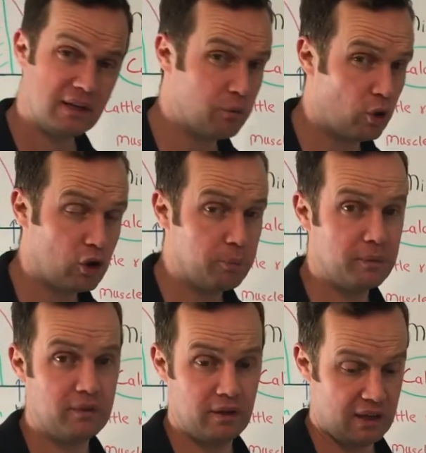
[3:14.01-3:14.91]
work up
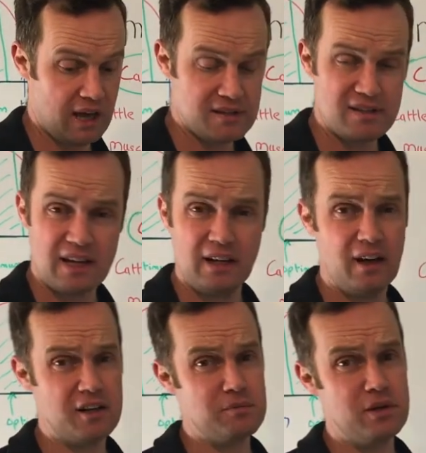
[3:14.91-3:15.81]
to cases that can
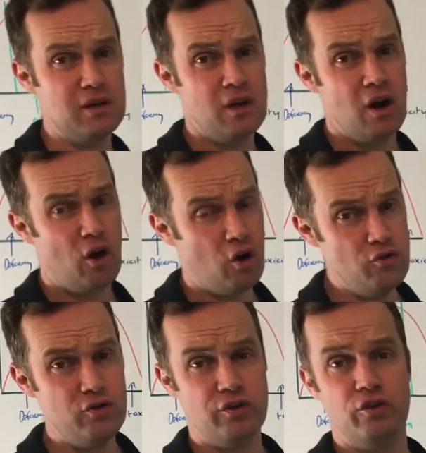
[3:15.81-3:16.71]
cost between
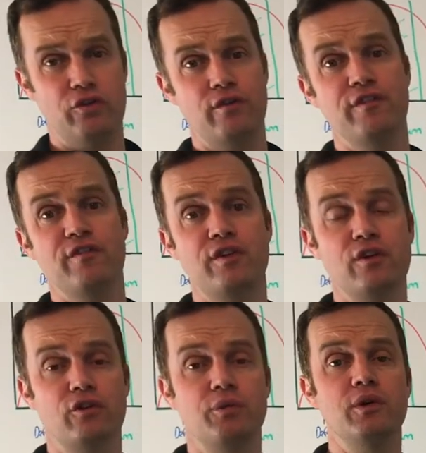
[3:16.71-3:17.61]
100 to 150
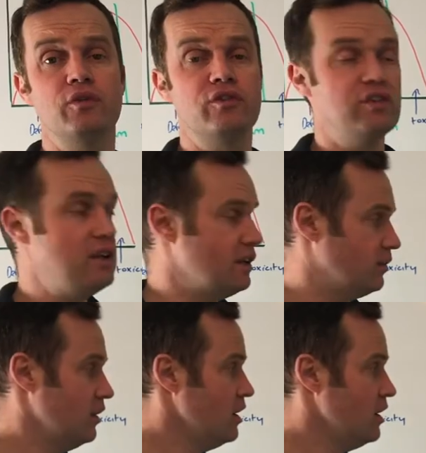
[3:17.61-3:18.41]
euros. We don't see this.